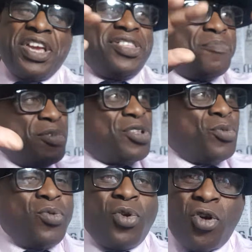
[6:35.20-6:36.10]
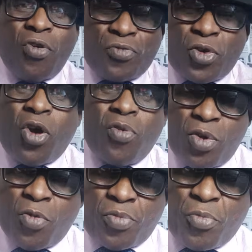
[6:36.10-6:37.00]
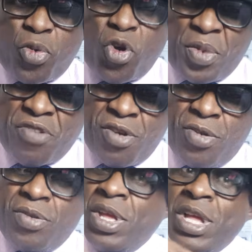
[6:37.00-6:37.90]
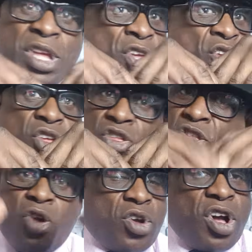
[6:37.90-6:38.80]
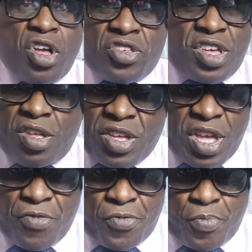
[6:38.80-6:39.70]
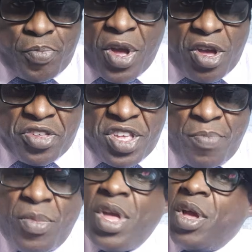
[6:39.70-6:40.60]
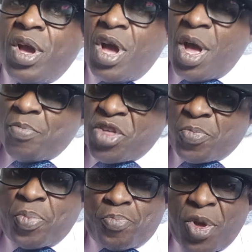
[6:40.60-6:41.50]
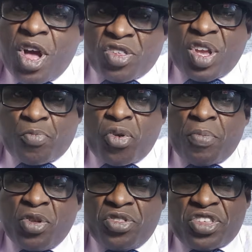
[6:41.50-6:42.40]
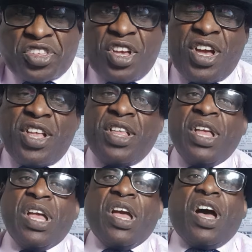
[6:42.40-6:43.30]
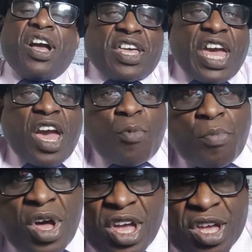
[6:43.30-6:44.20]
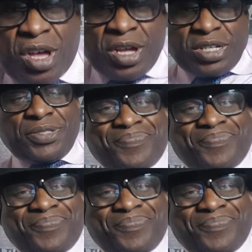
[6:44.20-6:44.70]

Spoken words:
in the middle of Portobello Road. No cars go and get past him. I'm just parked up properly on the side. I get out my car,